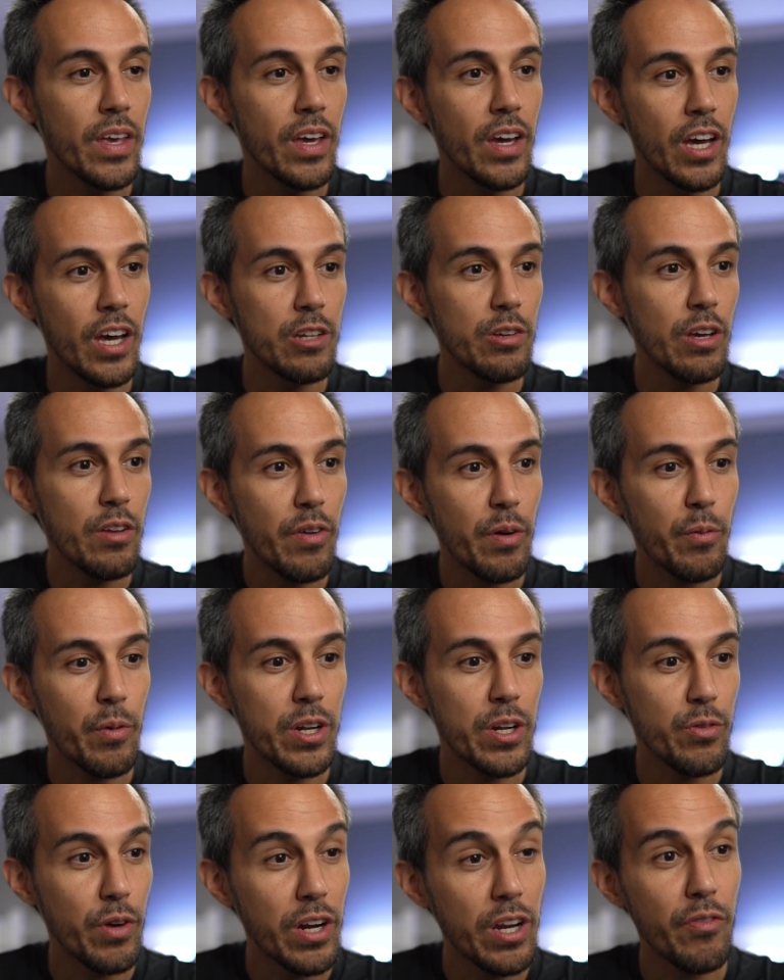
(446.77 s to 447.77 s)
And
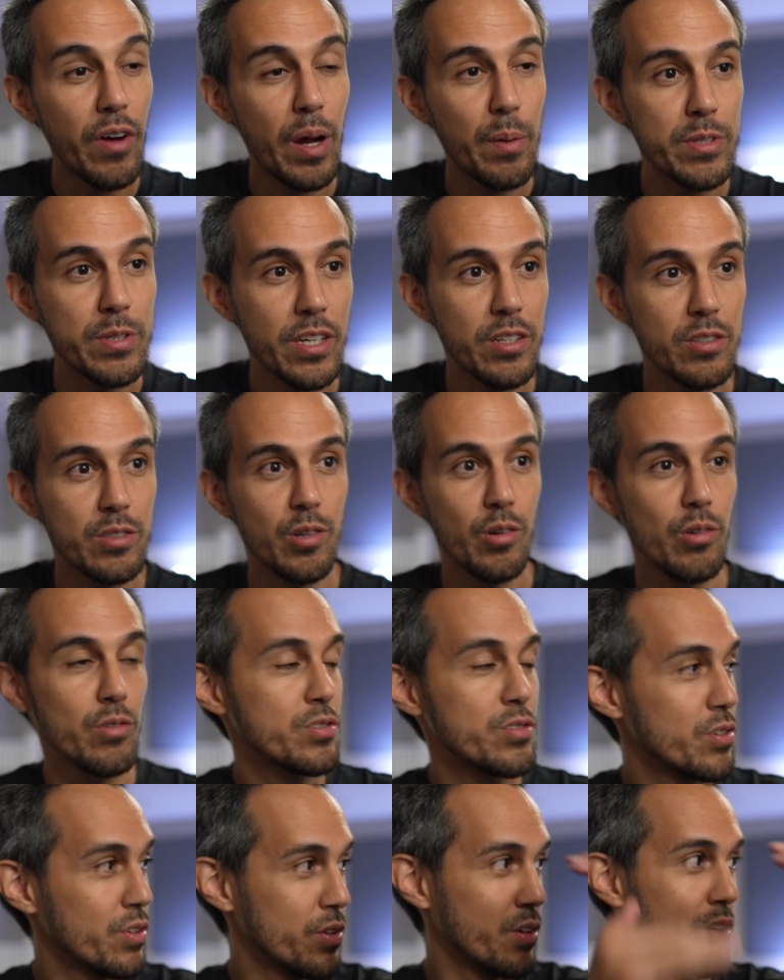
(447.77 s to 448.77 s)
25% sold,
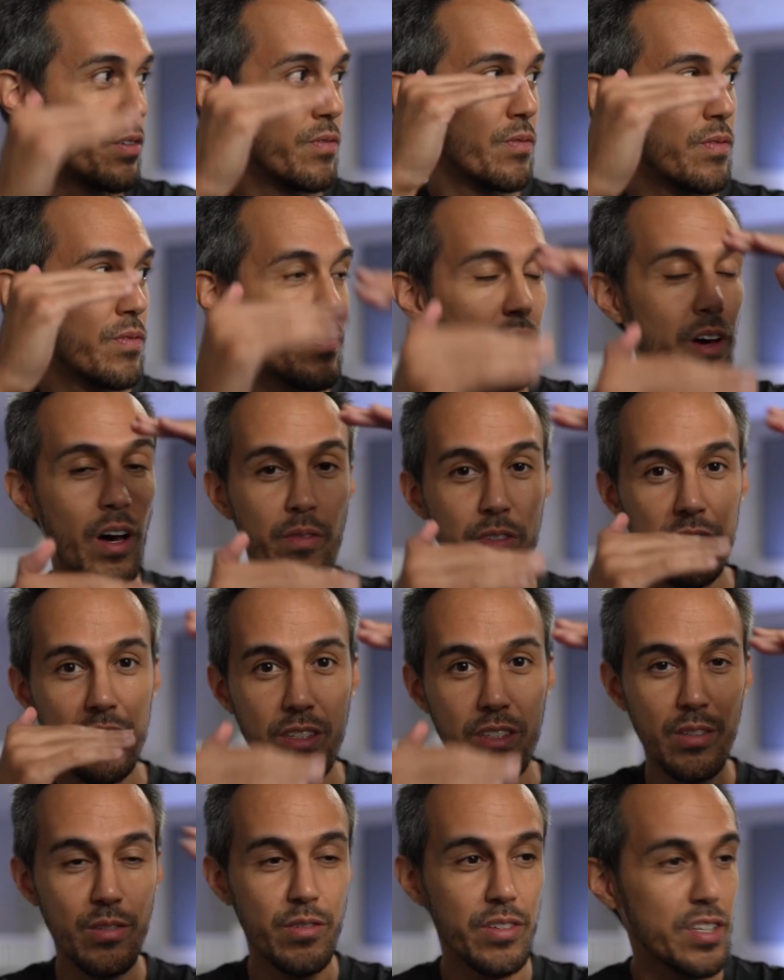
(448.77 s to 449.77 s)
so they're obviously
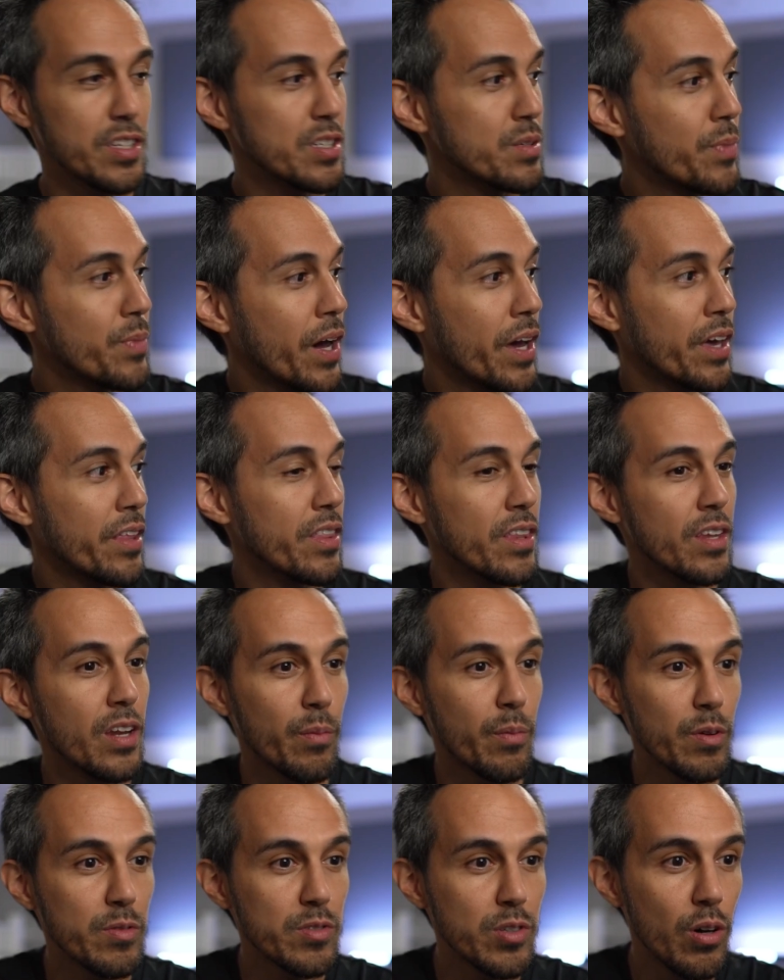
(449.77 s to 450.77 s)
doing this by the
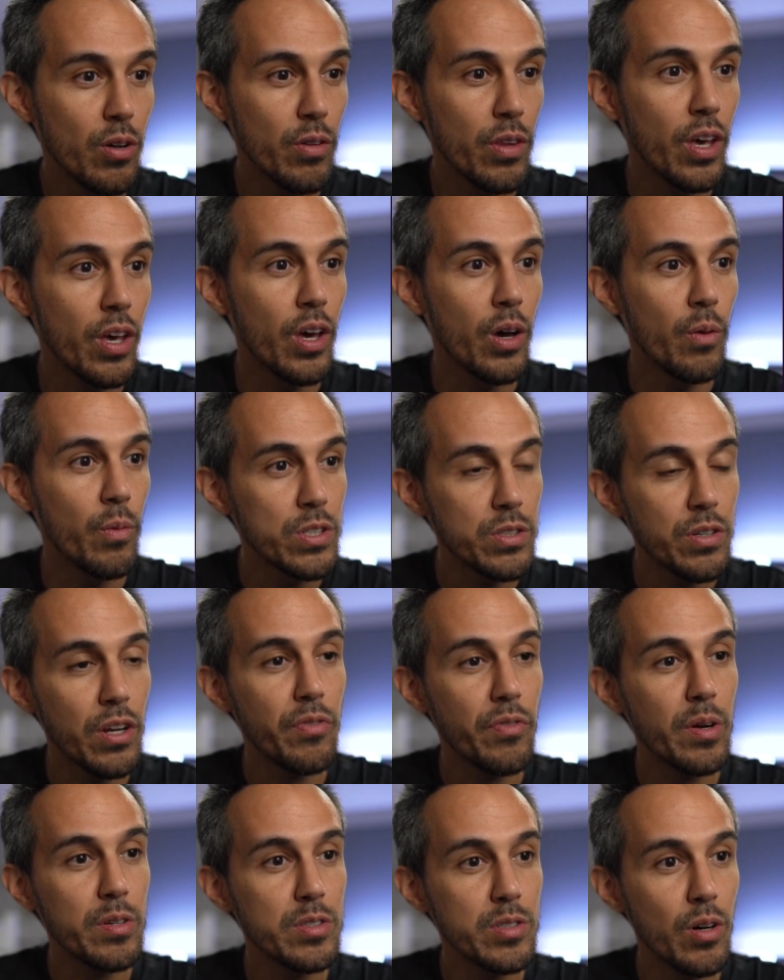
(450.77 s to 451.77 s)
number of sold. Once 25
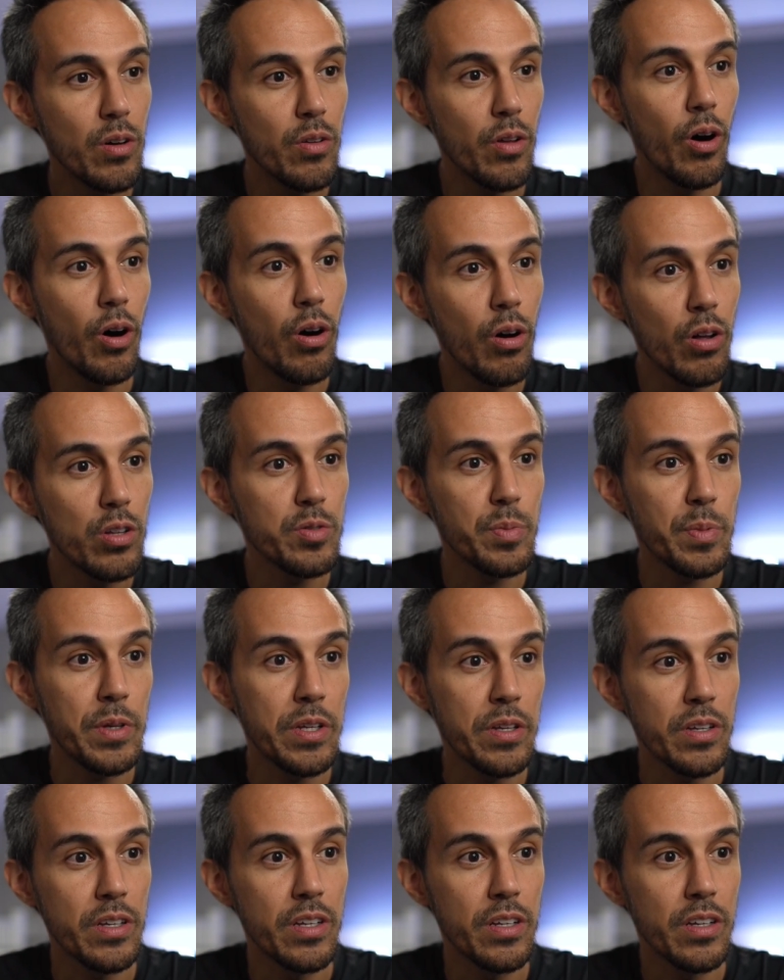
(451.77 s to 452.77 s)
are sold, all holders
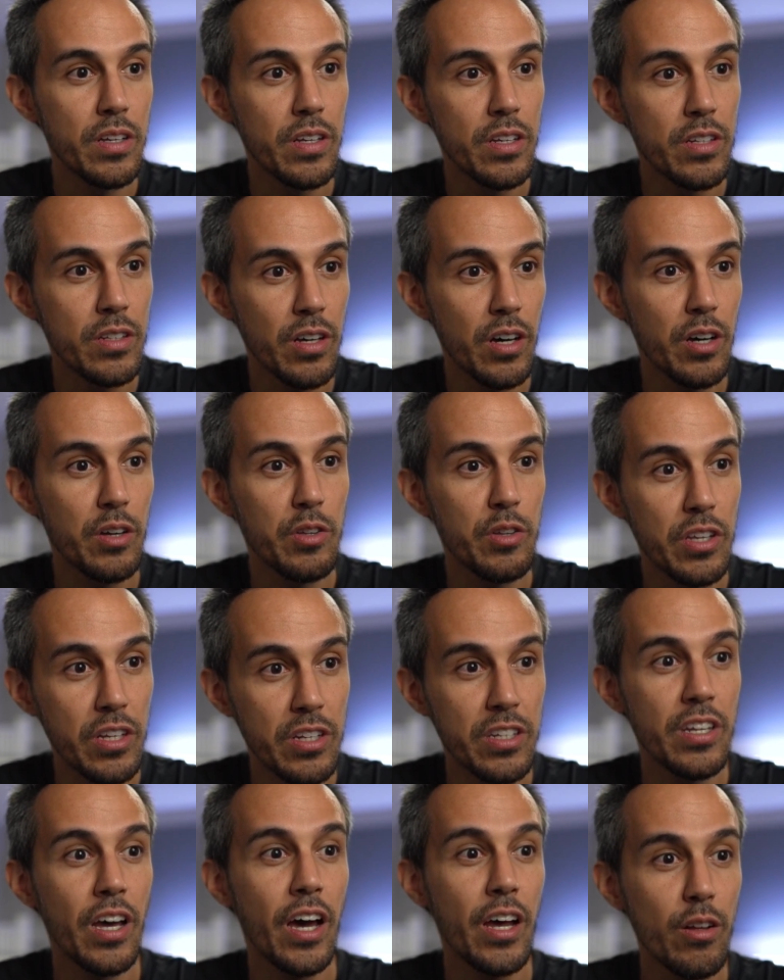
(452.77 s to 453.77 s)
will be
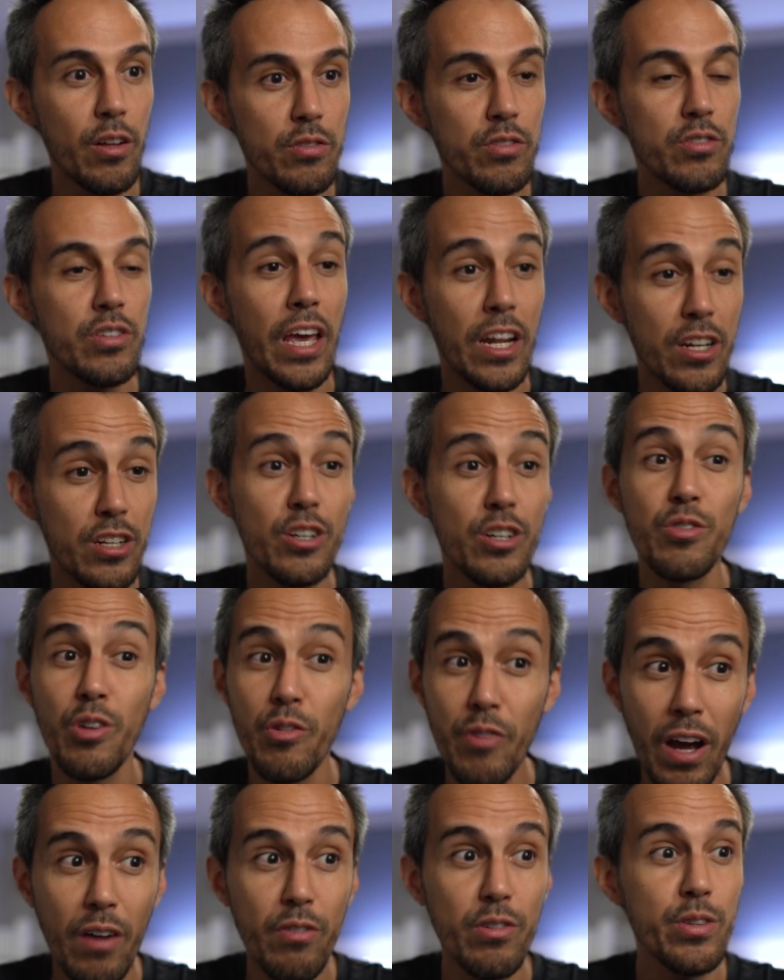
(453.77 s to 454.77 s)
entitled to enter into a
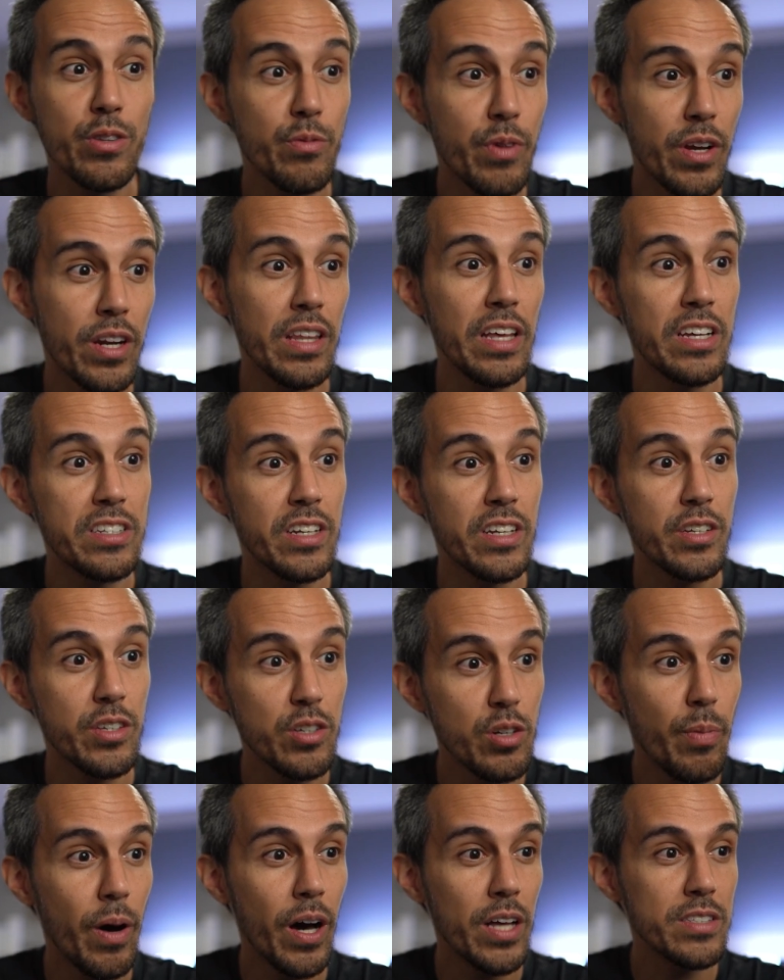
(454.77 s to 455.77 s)
raffle to win a legendary
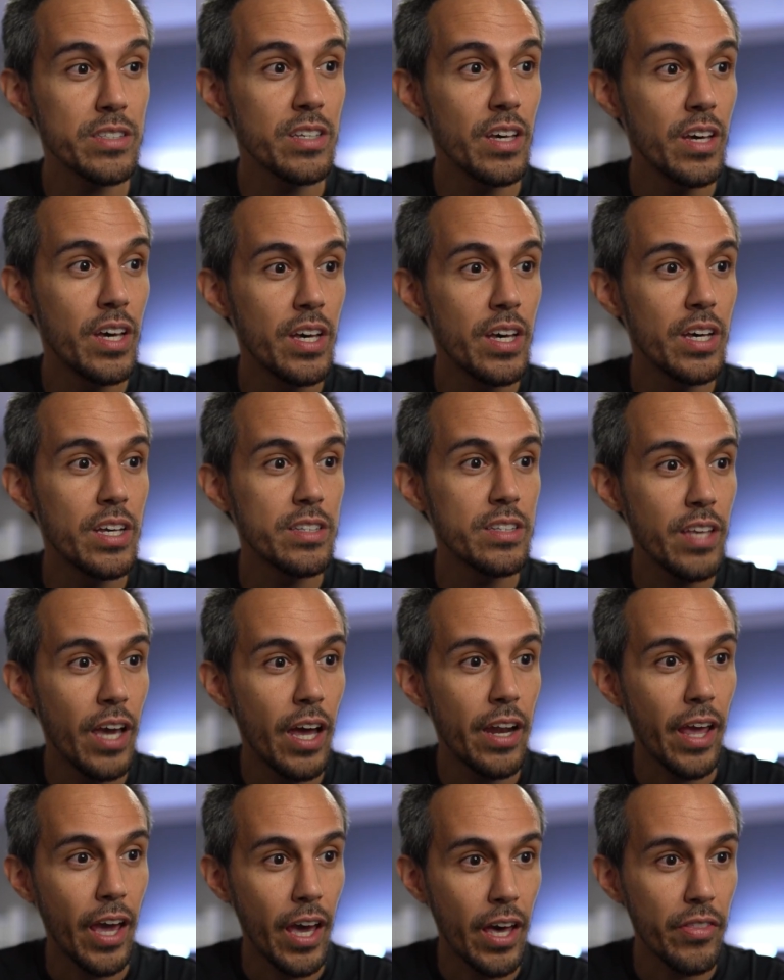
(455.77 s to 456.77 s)
CUBOTZ,
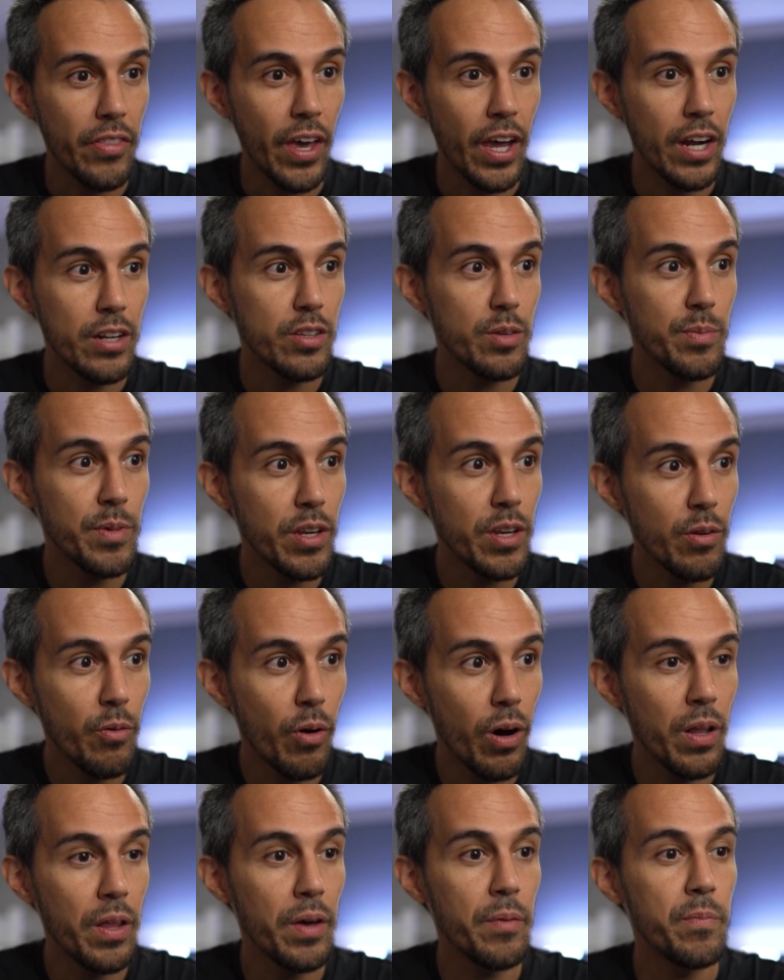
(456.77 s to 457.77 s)
10ETH added to community
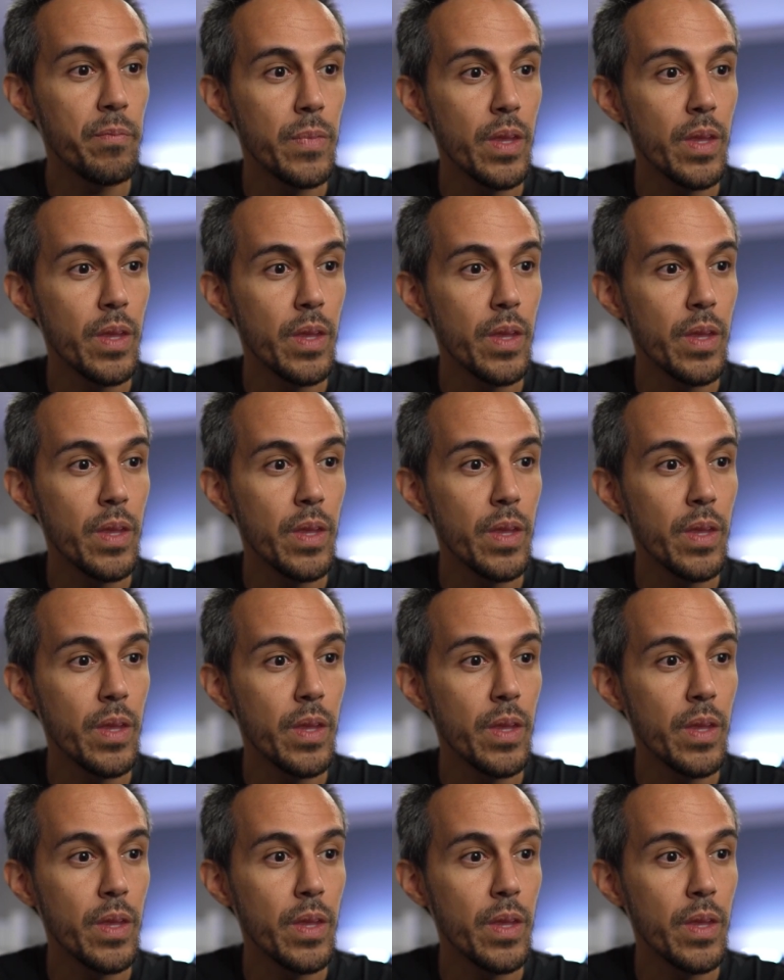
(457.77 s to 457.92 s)
wallet.